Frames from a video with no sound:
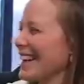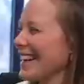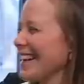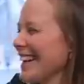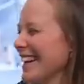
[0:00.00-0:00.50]

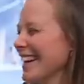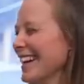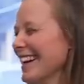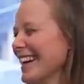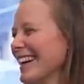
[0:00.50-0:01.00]

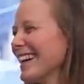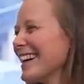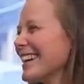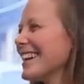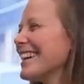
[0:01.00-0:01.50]

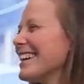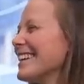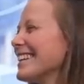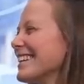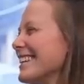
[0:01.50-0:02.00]

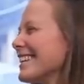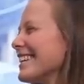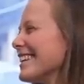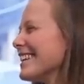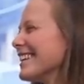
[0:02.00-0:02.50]

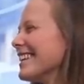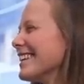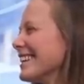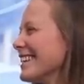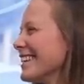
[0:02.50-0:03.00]

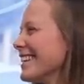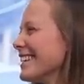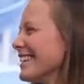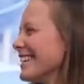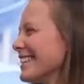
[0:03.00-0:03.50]

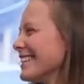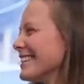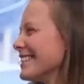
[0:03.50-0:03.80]
(not speaking)